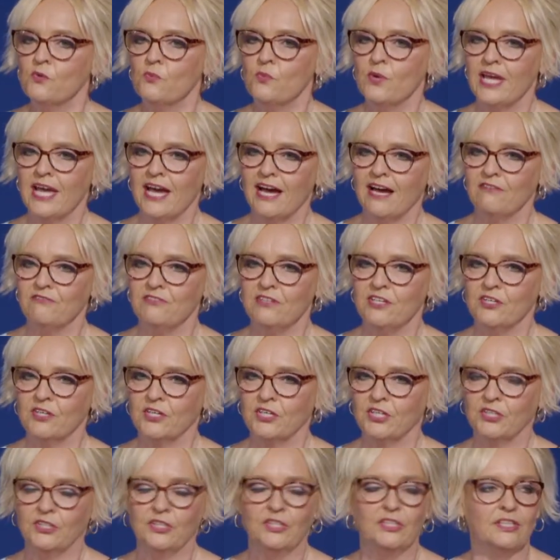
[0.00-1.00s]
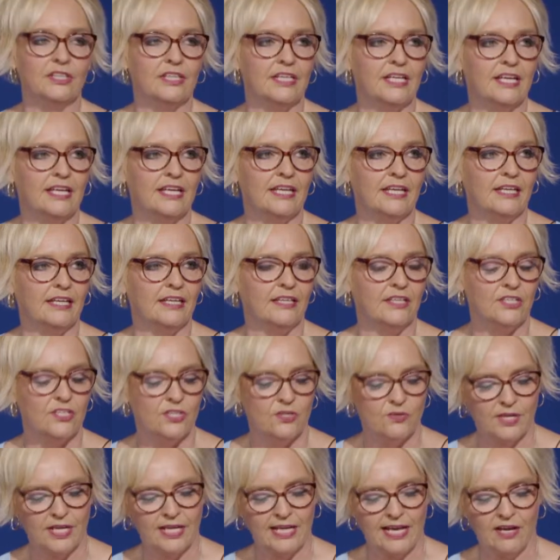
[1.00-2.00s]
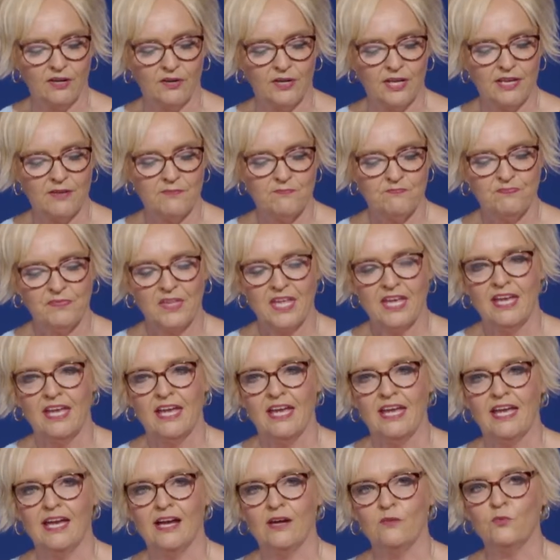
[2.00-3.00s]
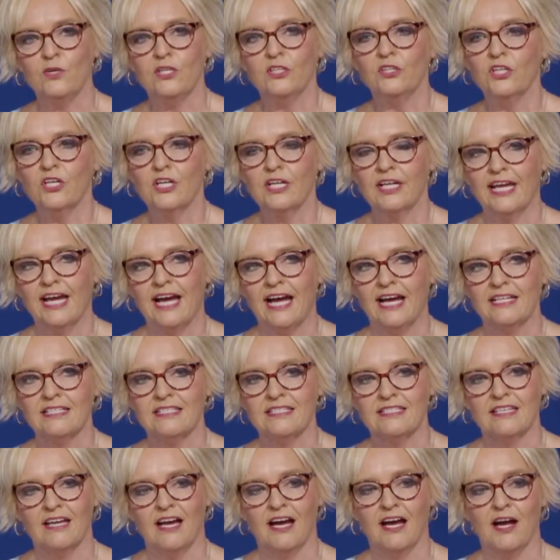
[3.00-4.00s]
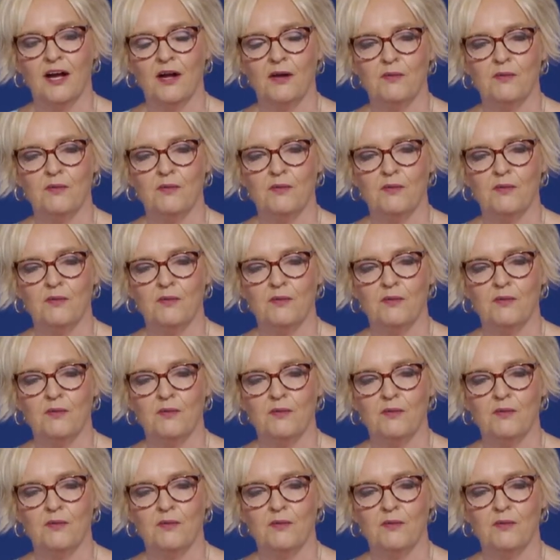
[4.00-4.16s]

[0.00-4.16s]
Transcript: we have here currently in Cayuga County. And we look at